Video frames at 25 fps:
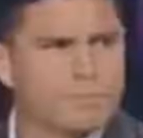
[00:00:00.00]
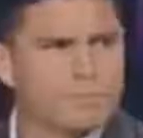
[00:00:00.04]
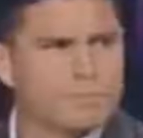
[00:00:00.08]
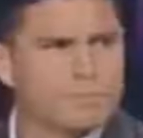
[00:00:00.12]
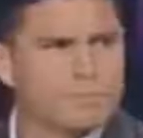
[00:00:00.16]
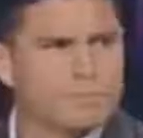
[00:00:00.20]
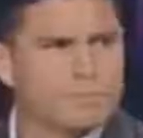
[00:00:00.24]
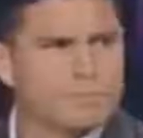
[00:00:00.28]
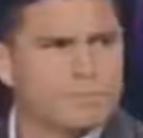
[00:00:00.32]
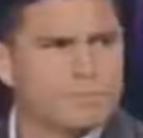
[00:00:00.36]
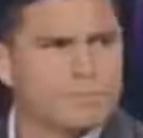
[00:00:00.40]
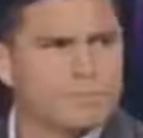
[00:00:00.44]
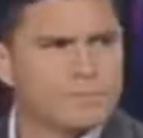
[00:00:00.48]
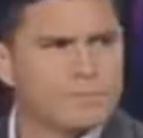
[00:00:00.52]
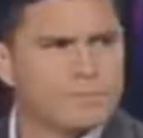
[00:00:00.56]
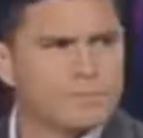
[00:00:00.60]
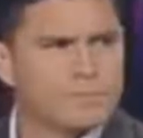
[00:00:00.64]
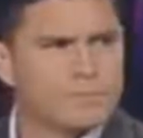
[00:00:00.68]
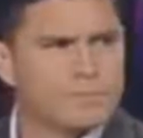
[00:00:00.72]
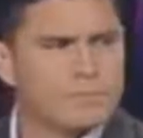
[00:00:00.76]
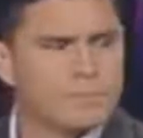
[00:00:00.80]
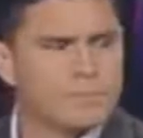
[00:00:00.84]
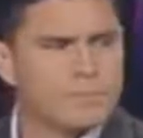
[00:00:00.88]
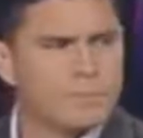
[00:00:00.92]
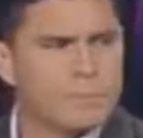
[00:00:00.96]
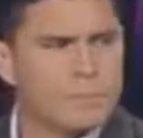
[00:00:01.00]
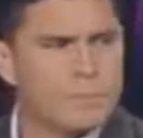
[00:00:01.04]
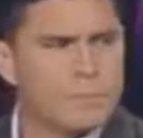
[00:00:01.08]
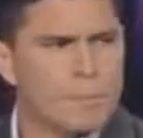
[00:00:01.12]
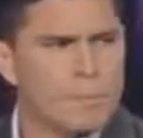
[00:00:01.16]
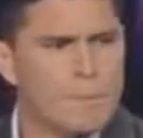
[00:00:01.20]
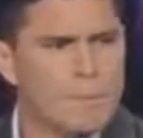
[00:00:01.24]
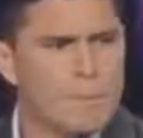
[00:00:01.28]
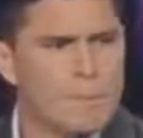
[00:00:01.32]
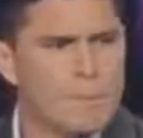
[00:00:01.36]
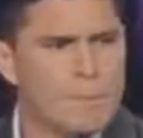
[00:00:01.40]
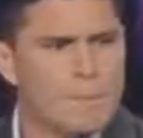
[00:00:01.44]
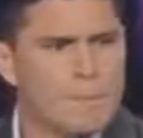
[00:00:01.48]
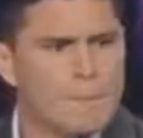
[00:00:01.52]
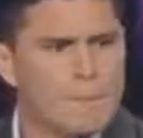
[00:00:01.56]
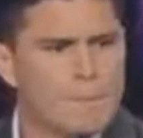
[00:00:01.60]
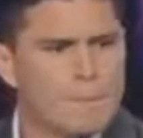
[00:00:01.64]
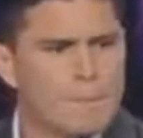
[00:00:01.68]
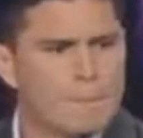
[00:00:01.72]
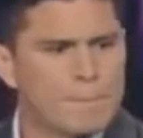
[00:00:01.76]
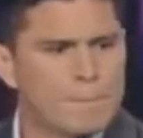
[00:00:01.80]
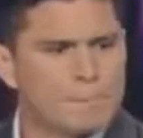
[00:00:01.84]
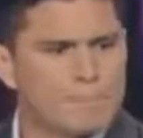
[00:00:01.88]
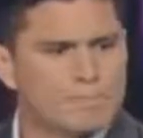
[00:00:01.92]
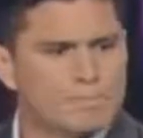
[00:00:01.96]

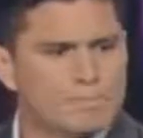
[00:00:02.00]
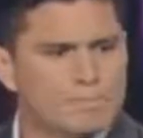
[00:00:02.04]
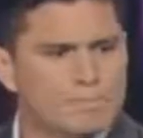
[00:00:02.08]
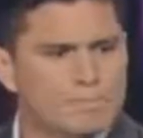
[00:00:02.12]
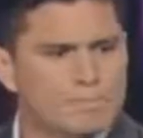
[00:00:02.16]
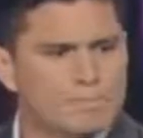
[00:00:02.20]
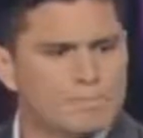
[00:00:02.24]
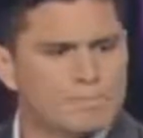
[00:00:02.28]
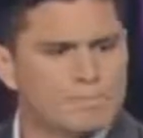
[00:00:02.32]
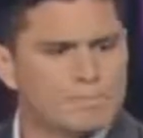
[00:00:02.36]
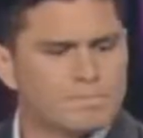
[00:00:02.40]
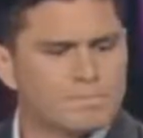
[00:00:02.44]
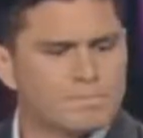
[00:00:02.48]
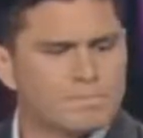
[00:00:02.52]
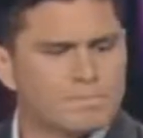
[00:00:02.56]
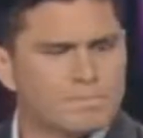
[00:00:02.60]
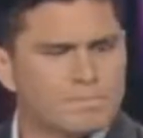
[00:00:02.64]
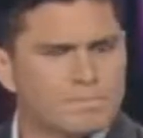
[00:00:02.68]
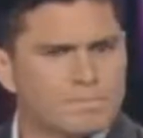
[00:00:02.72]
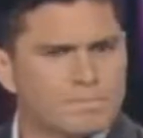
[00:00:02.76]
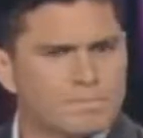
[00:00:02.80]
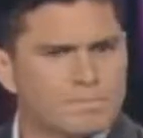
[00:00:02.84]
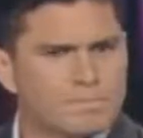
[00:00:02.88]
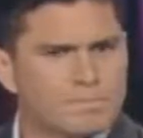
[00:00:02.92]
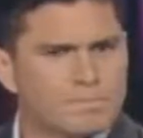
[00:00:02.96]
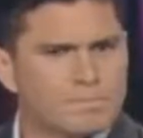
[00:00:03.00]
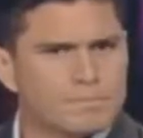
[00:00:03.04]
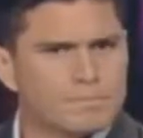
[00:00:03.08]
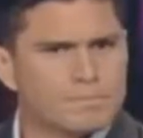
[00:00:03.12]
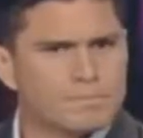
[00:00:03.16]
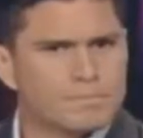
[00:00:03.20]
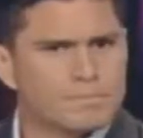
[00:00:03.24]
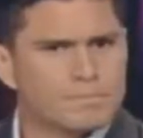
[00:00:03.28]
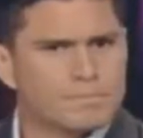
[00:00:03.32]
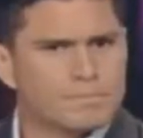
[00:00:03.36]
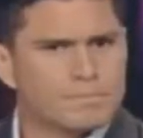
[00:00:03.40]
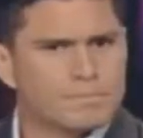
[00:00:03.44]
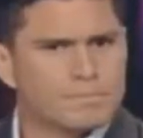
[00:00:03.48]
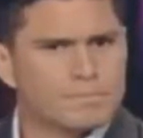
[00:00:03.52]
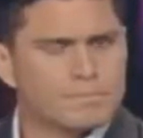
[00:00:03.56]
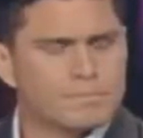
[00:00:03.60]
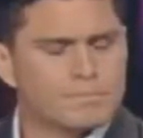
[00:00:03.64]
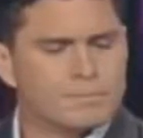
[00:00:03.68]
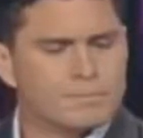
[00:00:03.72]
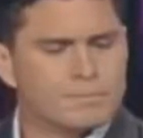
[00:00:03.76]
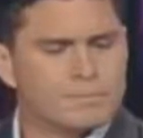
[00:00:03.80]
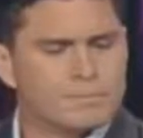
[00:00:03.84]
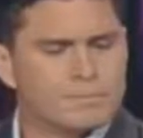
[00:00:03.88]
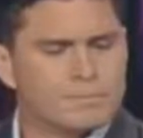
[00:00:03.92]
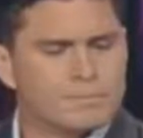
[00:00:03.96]

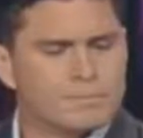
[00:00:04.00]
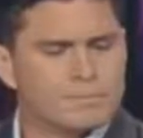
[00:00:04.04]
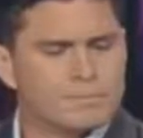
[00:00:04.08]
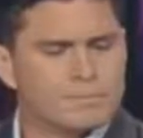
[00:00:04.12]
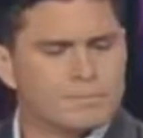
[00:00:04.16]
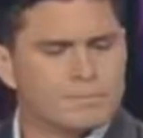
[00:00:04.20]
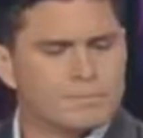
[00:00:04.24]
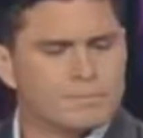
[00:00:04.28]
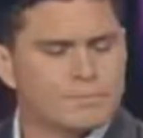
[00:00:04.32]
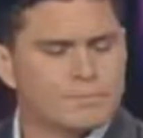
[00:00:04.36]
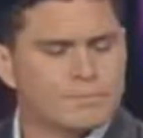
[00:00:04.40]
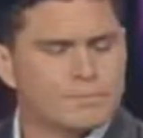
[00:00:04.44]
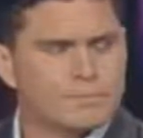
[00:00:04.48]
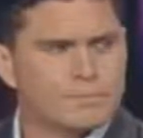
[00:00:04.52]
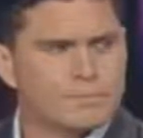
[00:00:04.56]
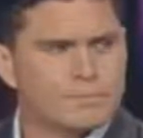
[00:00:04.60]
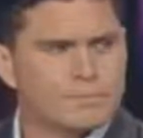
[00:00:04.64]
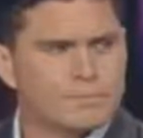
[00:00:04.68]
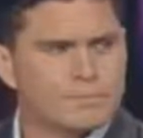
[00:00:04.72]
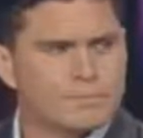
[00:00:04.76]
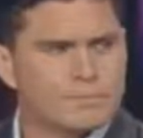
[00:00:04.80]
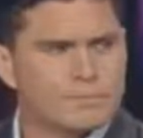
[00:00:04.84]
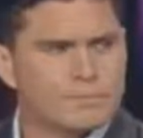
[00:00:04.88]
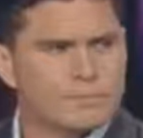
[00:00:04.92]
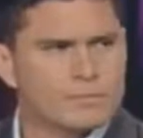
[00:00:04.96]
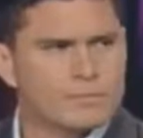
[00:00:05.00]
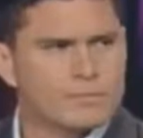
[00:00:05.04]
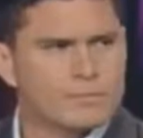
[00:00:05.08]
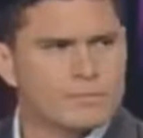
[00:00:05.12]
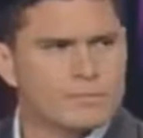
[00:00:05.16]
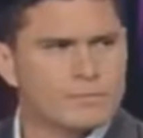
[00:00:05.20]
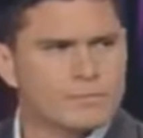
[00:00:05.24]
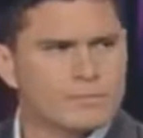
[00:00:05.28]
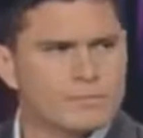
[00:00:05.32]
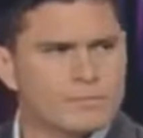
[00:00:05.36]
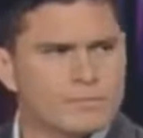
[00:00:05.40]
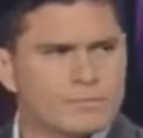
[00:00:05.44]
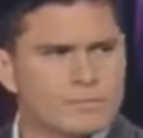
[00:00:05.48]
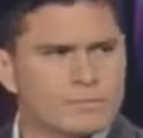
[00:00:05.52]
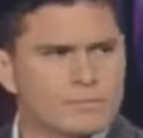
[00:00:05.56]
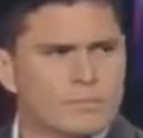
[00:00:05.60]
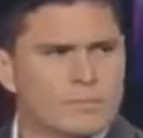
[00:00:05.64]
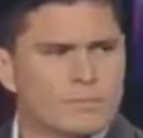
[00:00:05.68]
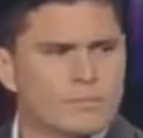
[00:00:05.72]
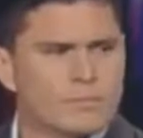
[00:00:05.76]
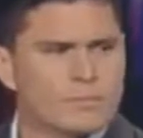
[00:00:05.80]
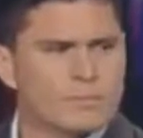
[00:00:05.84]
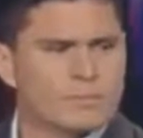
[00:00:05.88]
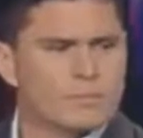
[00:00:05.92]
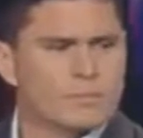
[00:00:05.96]

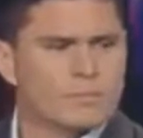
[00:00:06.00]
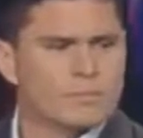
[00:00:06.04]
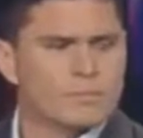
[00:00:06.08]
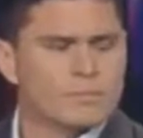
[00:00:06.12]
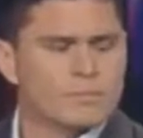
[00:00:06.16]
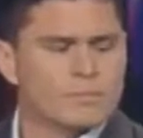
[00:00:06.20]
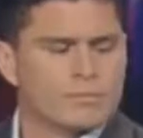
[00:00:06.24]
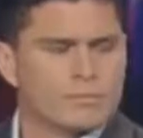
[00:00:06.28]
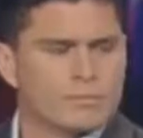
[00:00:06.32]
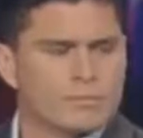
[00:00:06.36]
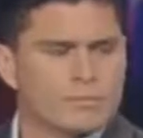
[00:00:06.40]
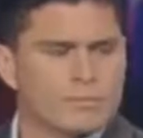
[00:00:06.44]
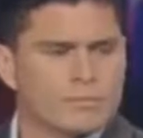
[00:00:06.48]
No words are spoken by the person on screen.